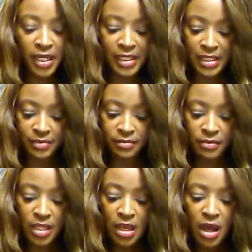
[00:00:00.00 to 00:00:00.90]
tugging.
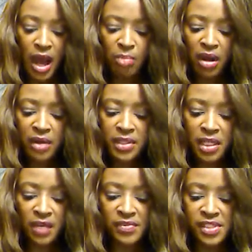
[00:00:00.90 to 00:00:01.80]
I brought
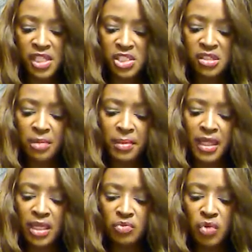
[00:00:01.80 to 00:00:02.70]
the conversation up
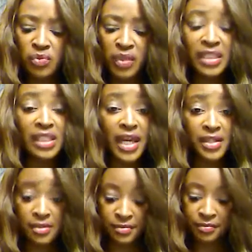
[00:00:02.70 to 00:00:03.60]
again one week
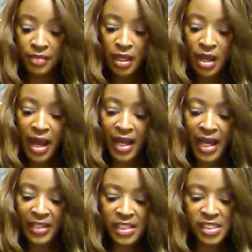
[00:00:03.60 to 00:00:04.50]
later. I
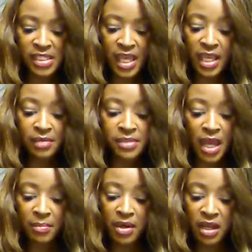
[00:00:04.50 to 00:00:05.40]
got the same
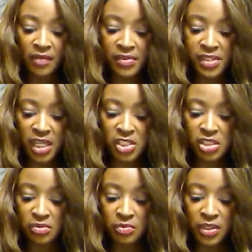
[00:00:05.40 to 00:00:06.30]
type of
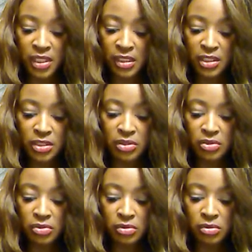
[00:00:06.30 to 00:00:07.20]
conversation with a
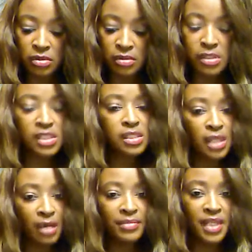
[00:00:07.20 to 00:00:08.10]
little
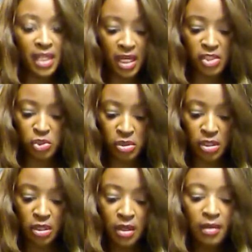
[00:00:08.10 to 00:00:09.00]
something
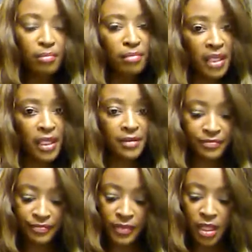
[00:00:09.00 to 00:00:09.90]
extra.
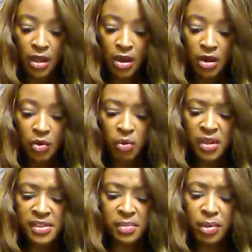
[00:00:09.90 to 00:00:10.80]
Me. What
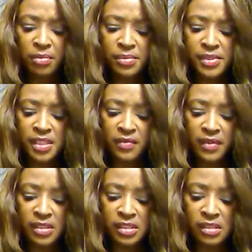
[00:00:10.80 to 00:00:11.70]
is the purpose of
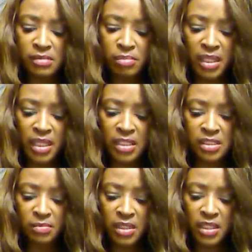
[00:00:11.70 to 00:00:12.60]
us being
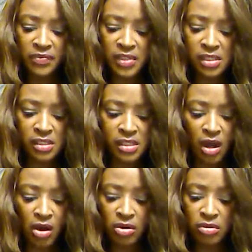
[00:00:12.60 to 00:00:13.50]
intimate if this is
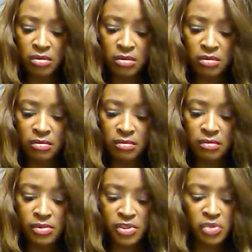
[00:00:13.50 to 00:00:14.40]
all
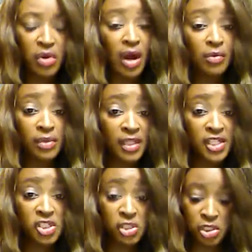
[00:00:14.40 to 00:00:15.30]
to our
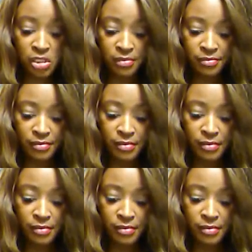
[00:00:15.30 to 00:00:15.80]
relationship?